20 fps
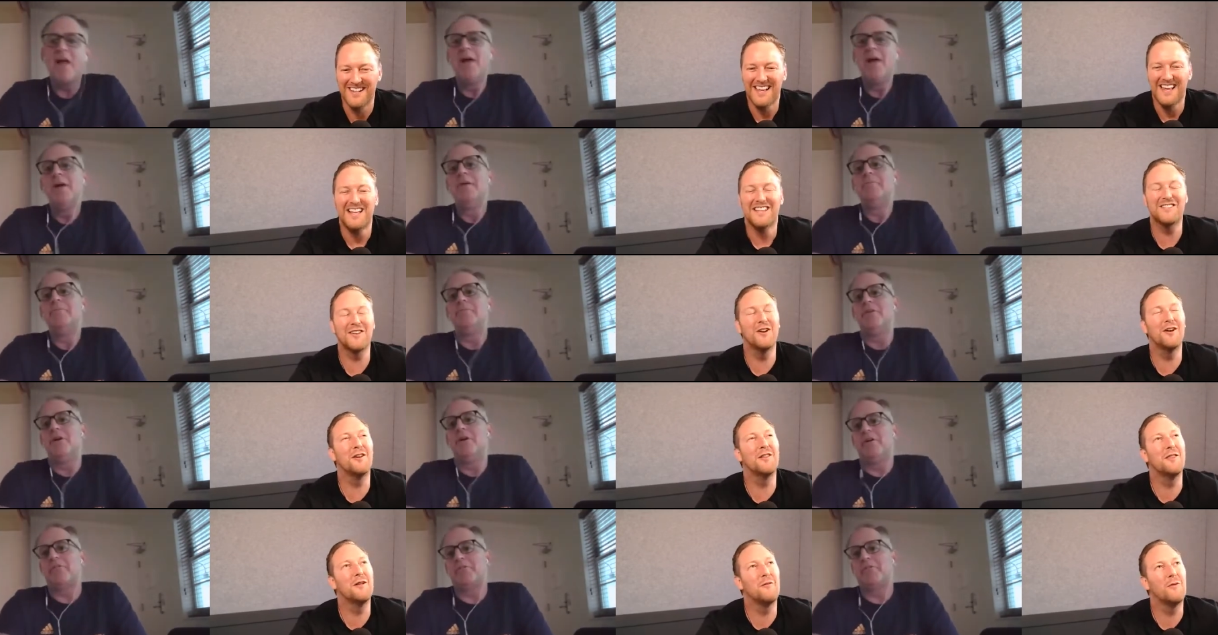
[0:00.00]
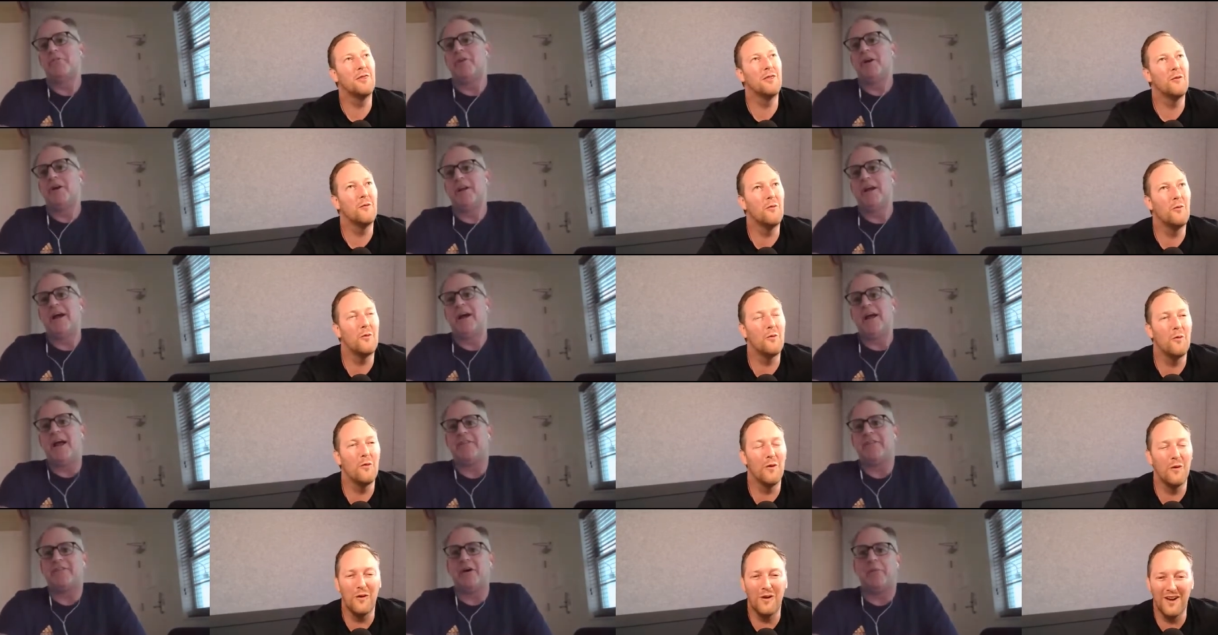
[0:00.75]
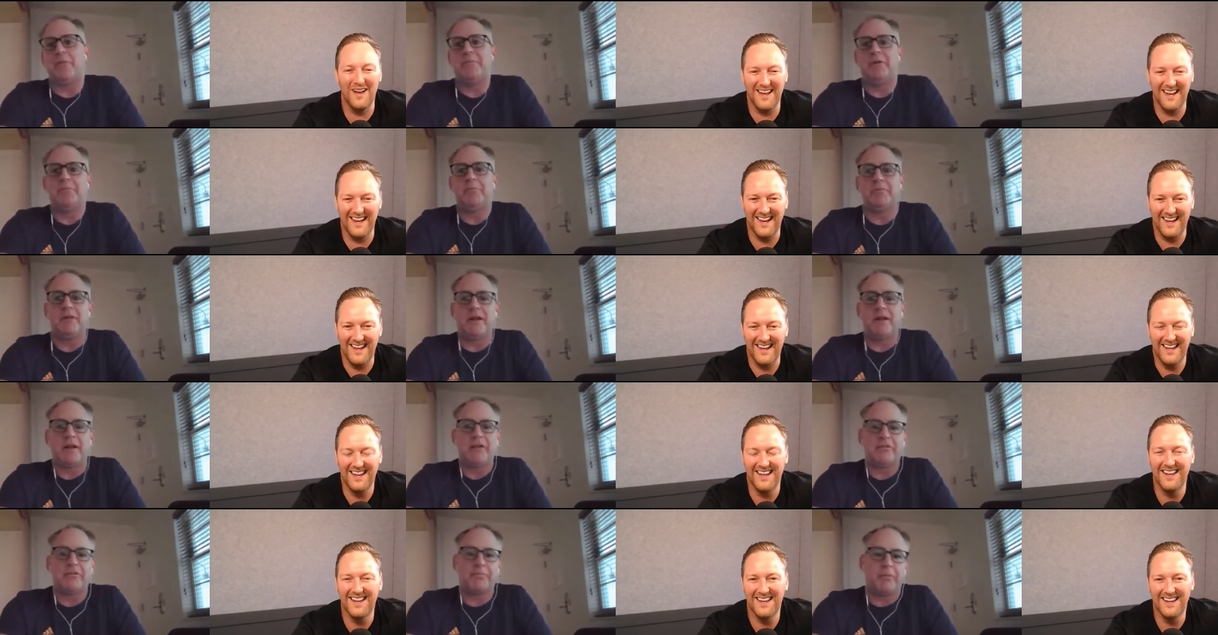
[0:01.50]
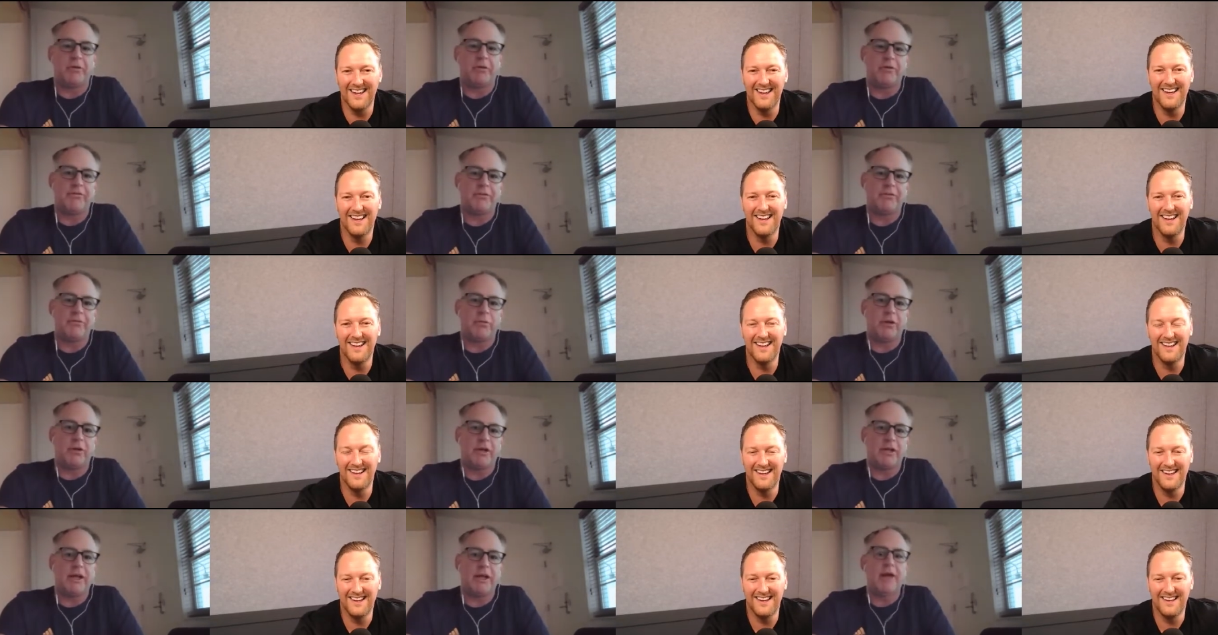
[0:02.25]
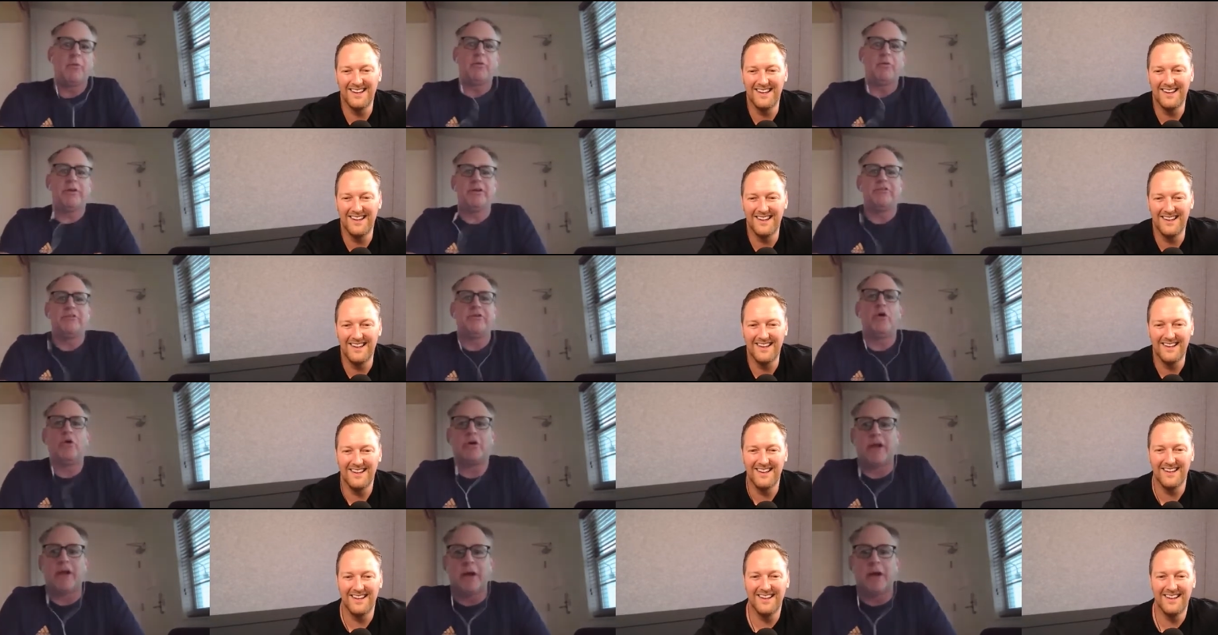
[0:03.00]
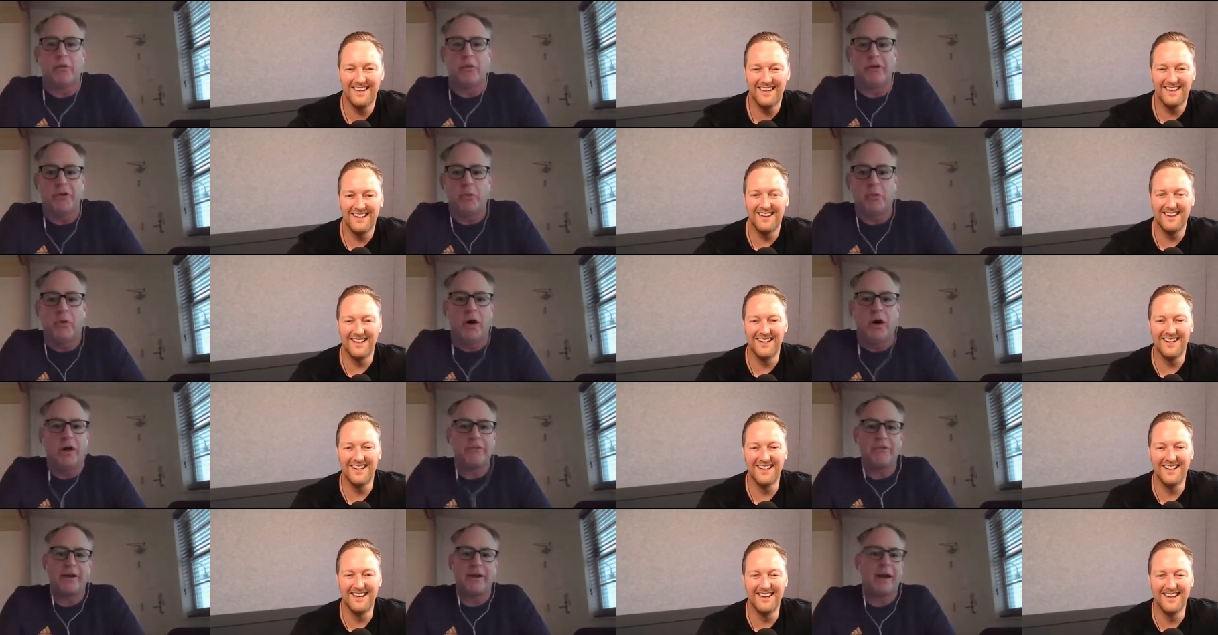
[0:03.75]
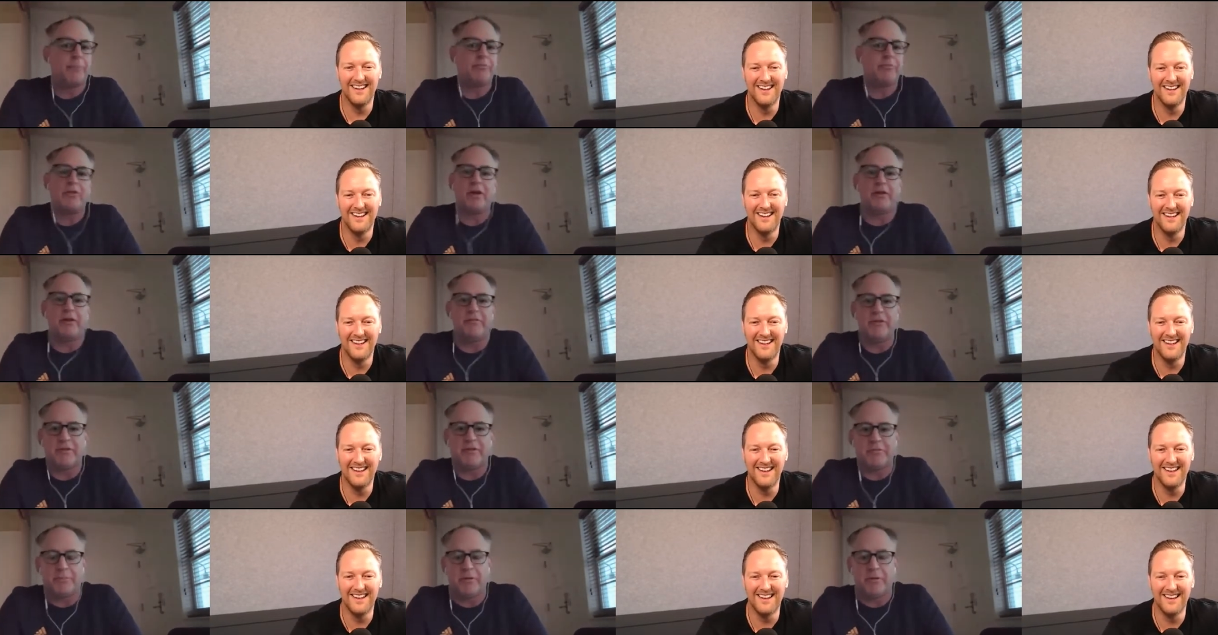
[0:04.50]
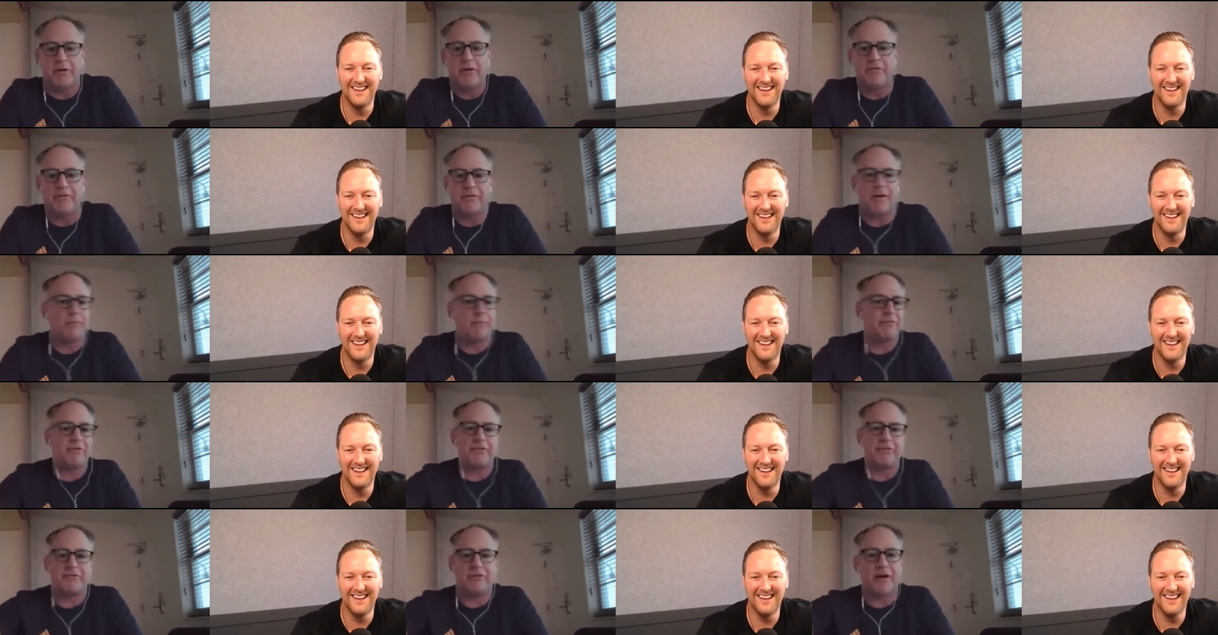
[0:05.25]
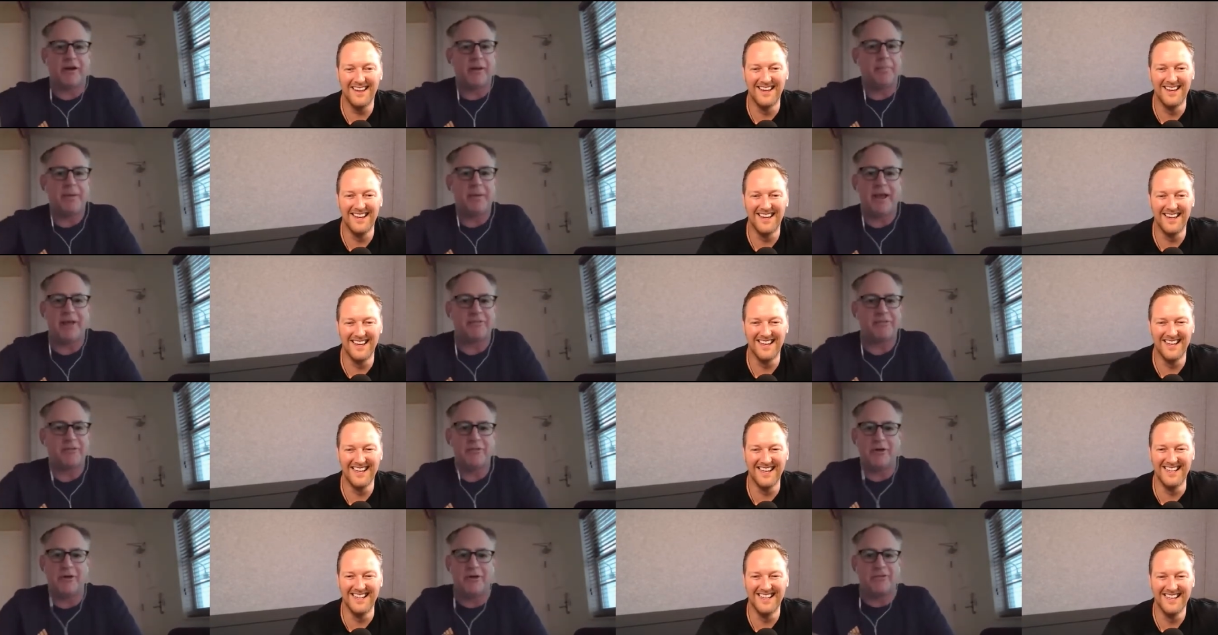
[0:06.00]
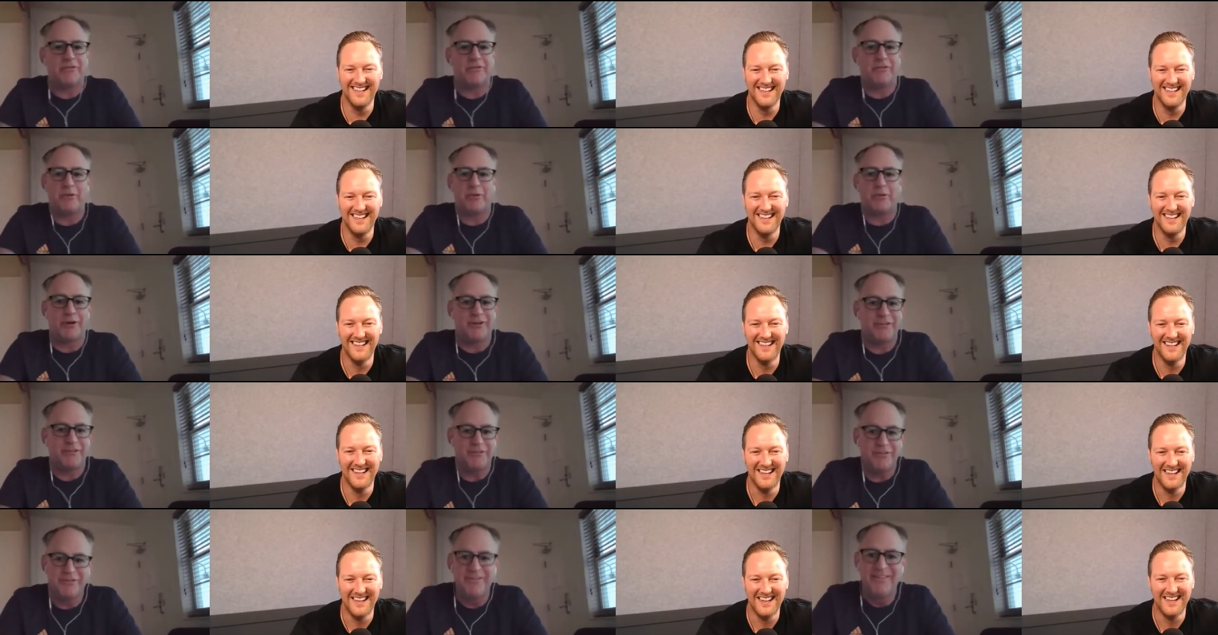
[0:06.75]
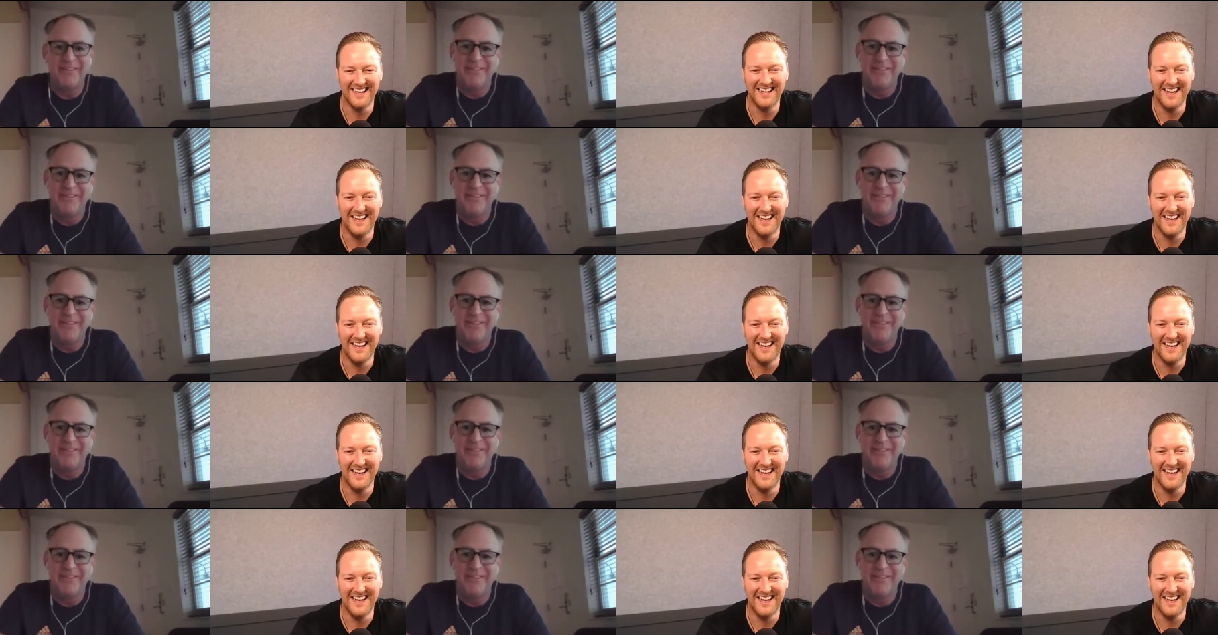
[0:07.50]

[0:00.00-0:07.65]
Speaker 1: So you know, it's funny. I, I, tell people like experience is what you get when you don't get what you want. So I got plenty of experience, and I'm just trying to pass along stories.